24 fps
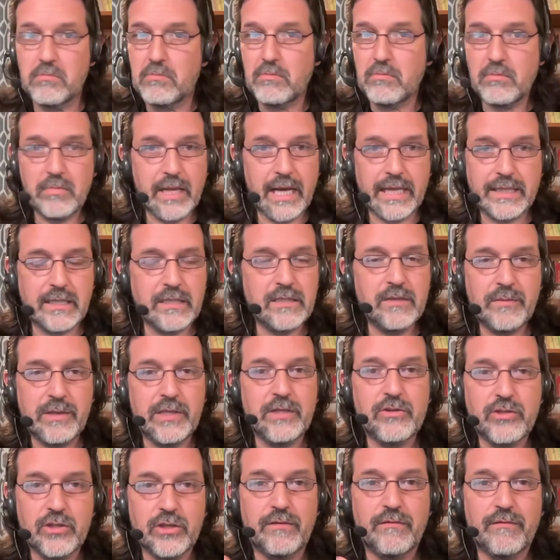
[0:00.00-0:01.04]
That doesn't mean you
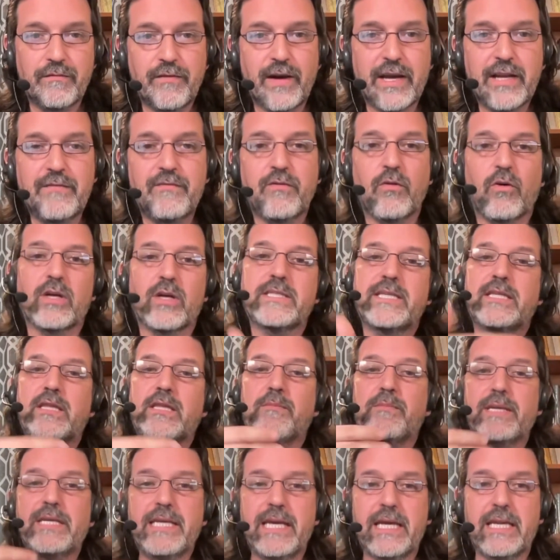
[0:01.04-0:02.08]
shouldn't fight for it, because at the
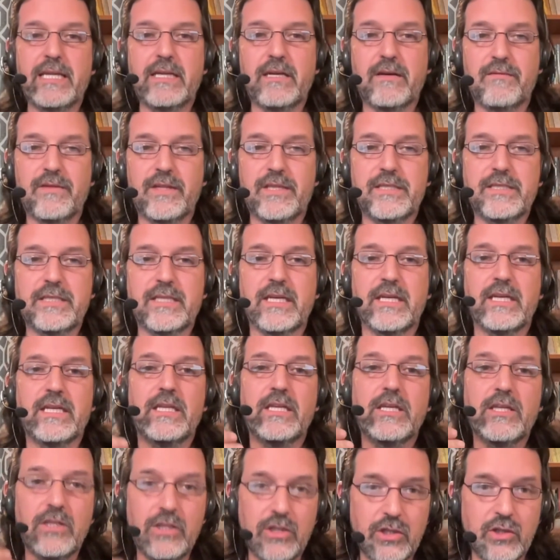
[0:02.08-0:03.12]
beginning of the scene,
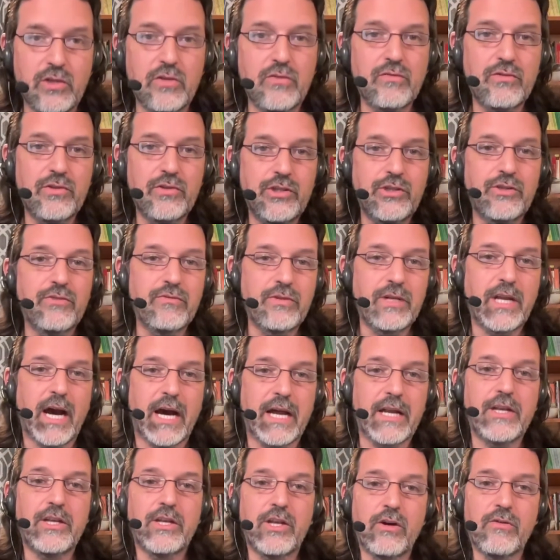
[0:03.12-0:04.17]
you do not
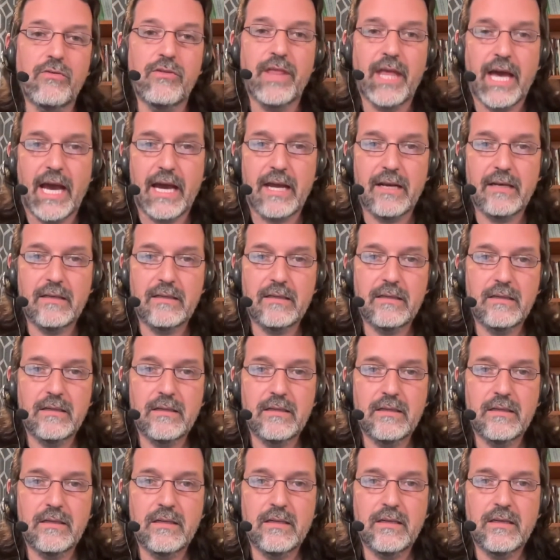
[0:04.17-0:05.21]
know that.
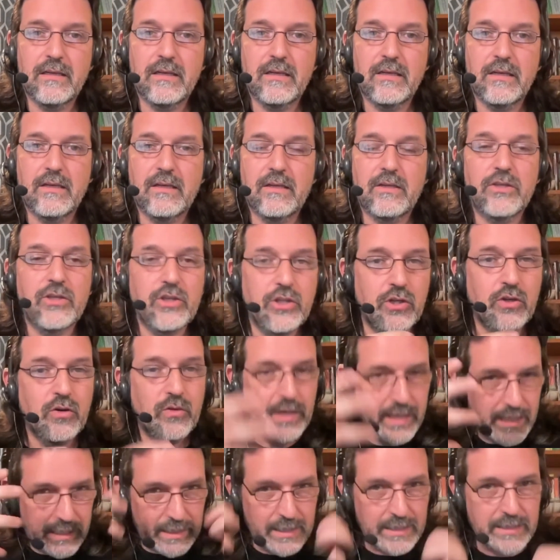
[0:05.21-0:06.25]
You
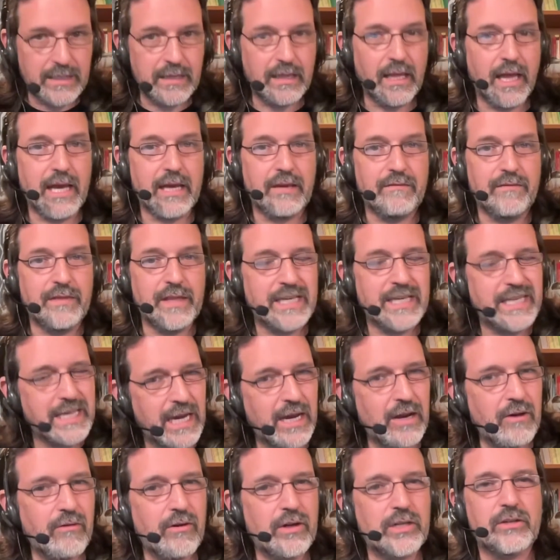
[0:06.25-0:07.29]
in this life, the
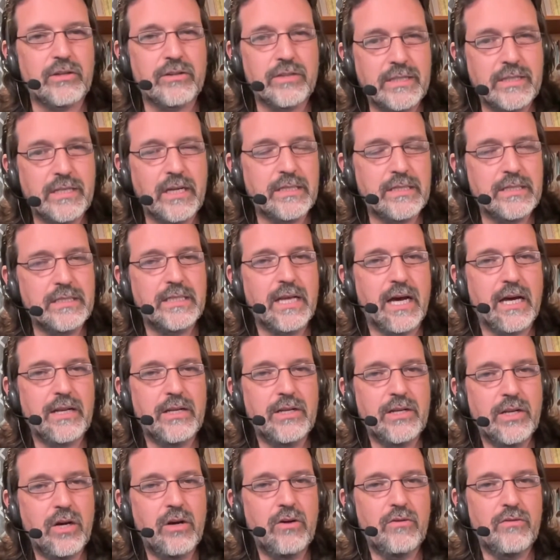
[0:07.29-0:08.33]
character does not
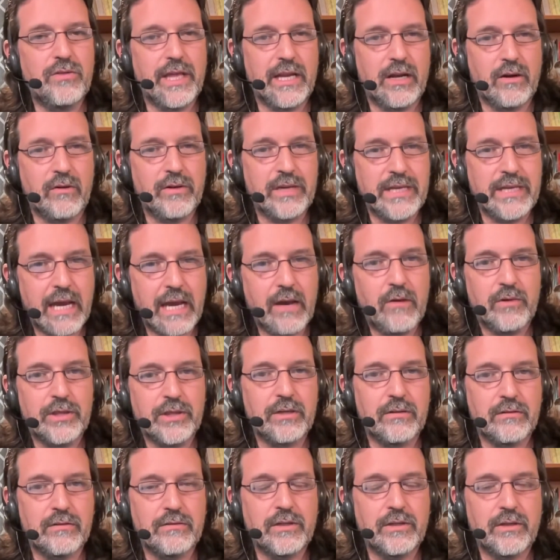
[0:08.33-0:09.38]
know they don't get what
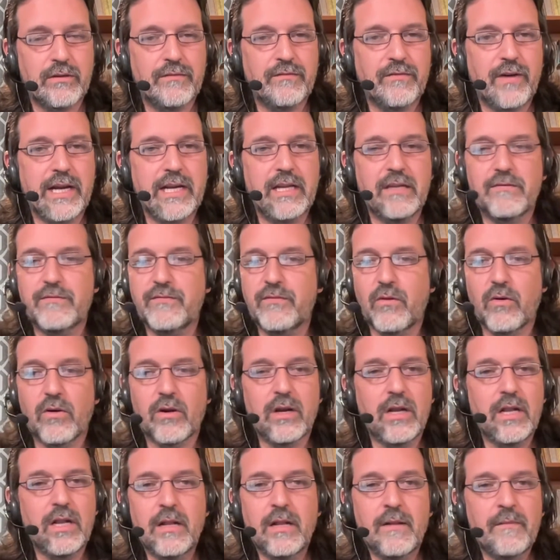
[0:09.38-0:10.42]
they're fighting for.
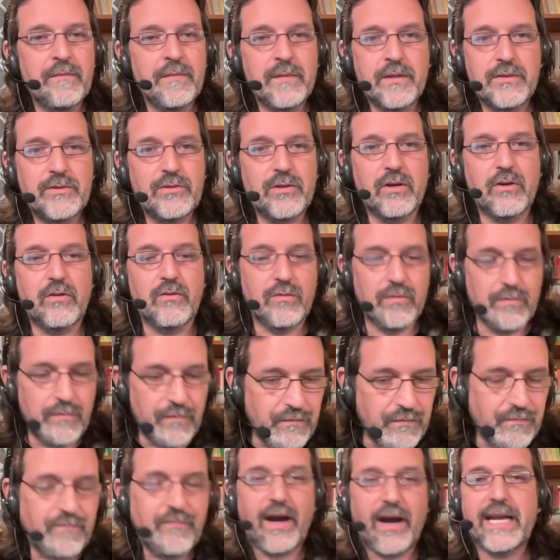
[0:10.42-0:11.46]
So
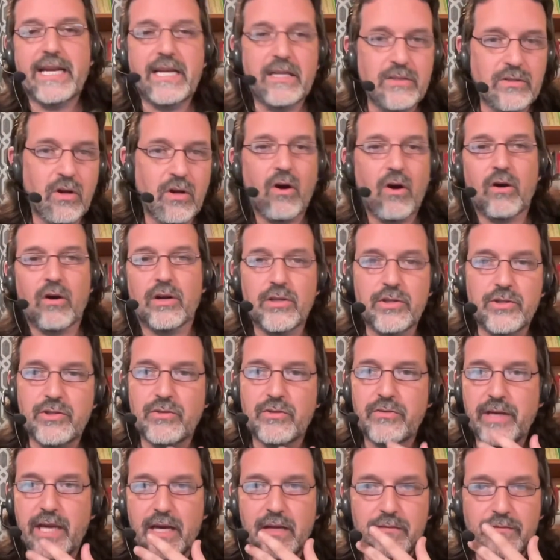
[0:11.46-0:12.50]
fight as hard as you
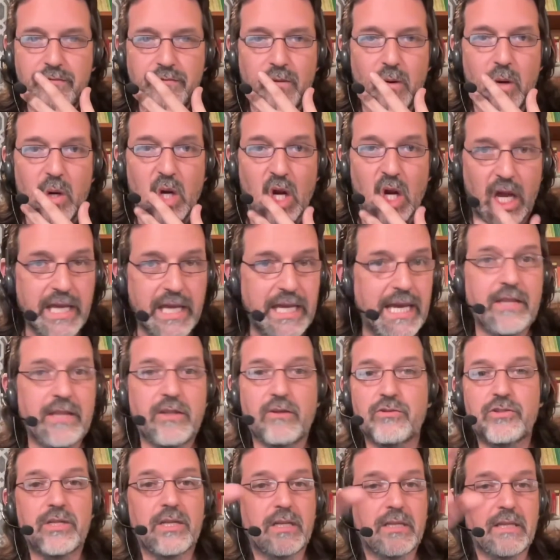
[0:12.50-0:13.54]
can for it. Again, those
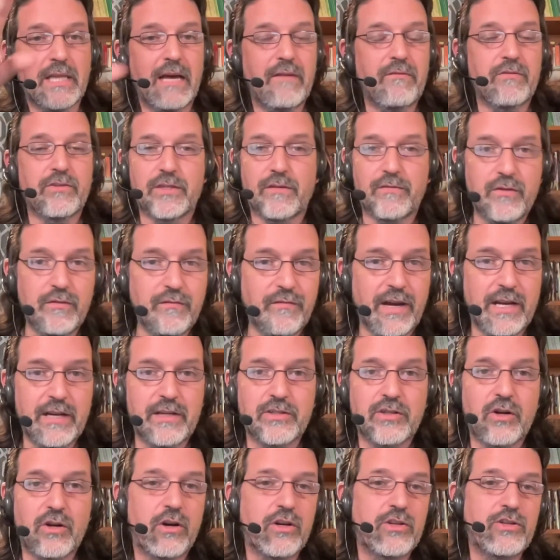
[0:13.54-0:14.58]
are the levels. If you fight as
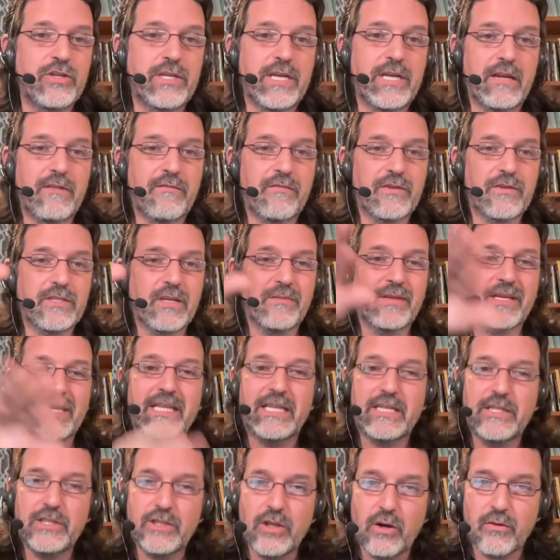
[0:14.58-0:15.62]
hard as you can for something and
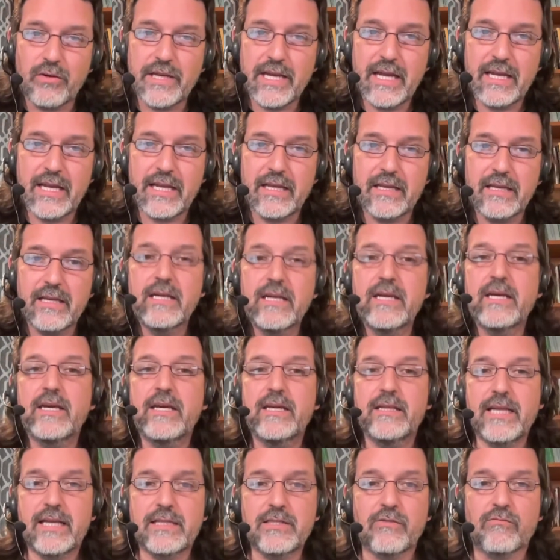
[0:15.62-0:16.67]
then don't get it,
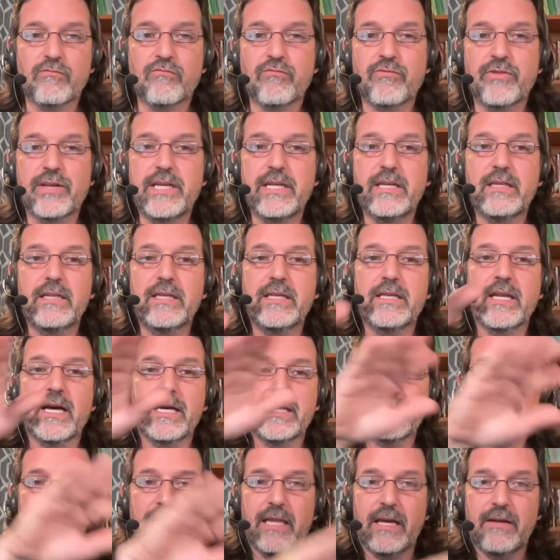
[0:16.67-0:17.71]
that's a really
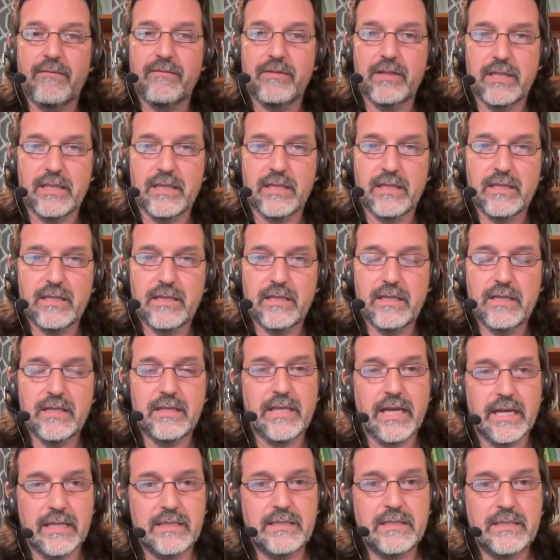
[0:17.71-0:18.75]
nice leveling in
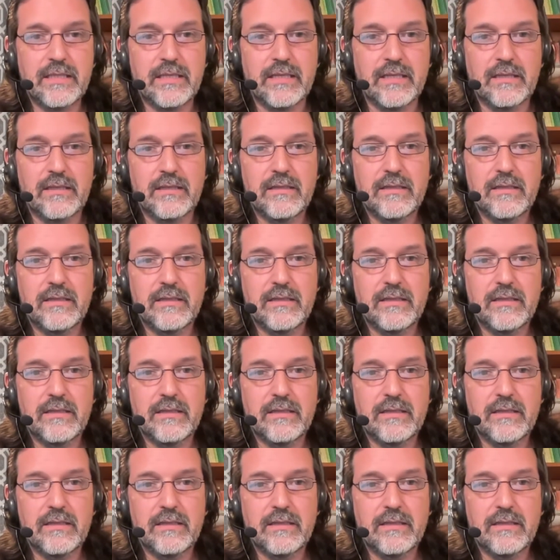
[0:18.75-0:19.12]
that scene.